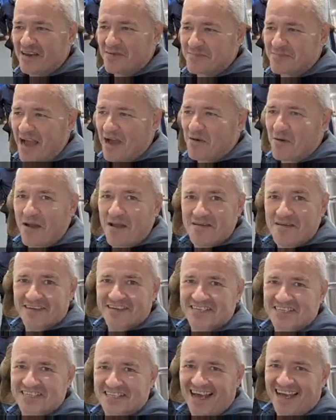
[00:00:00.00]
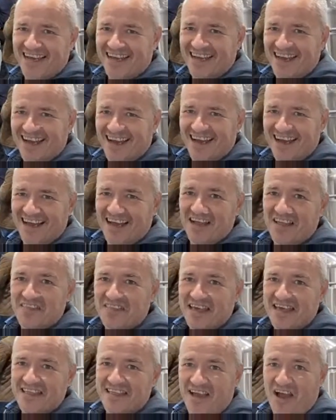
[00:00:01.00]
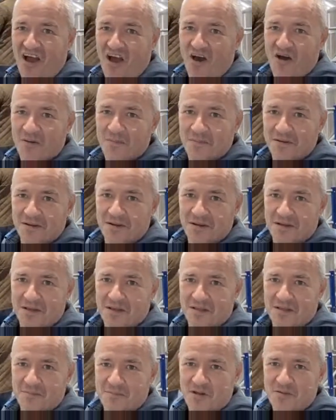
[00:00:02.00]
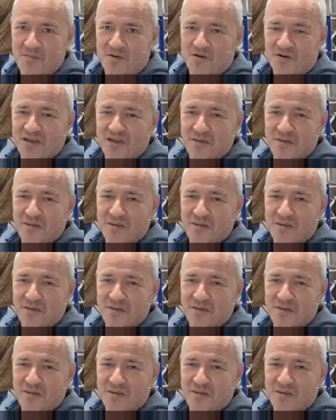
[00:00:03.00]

them get away with it today, there they are, Blue Monkey